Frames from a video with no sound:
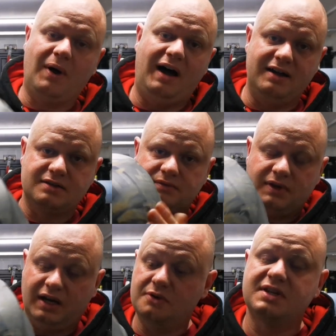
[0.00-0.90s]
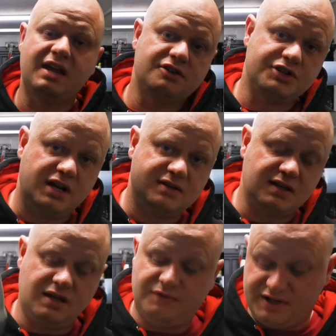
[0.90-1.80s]
wise, I use
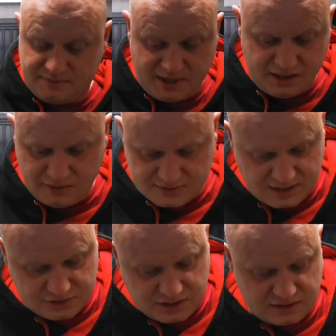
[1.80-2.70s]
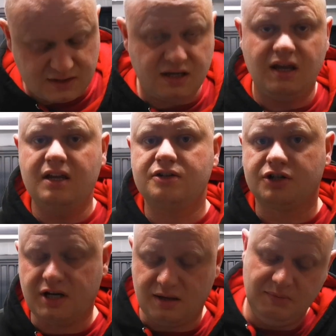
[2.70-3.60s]
HGSC. Reason why I use HGSC, it's
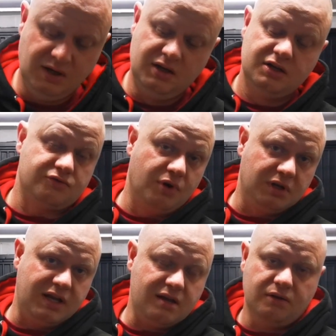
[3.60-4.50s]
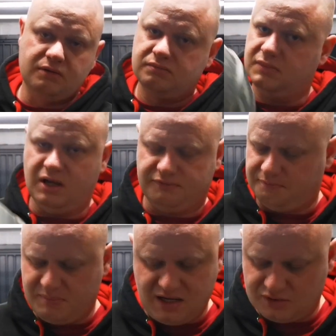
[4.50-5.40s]
cheap. It's road legal, it
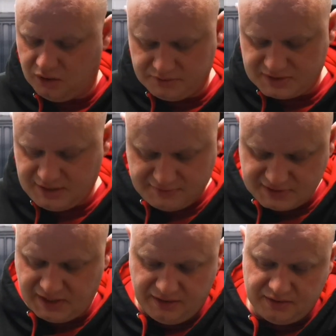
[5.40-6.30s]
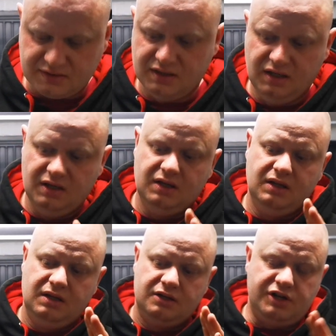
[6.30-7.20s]
meets all the safety standards.
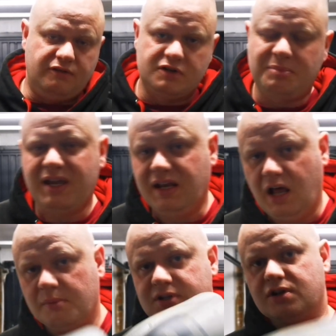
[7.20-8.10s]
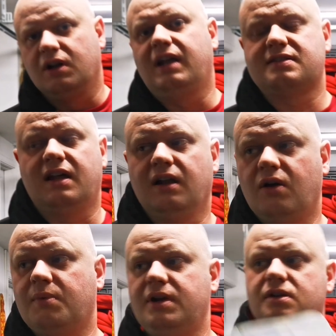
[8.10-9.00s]
Generally speaking, helmets don't last that
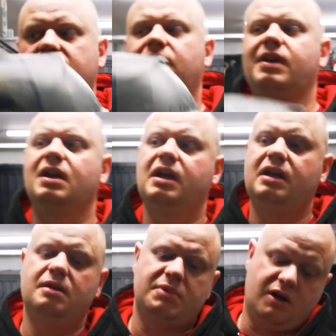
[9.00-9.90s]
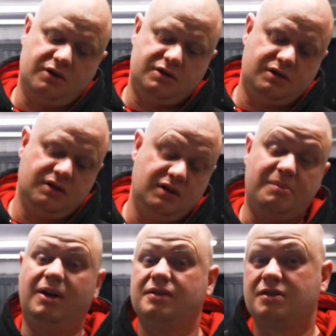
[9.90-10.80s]
long when you're doing green laning because the amount of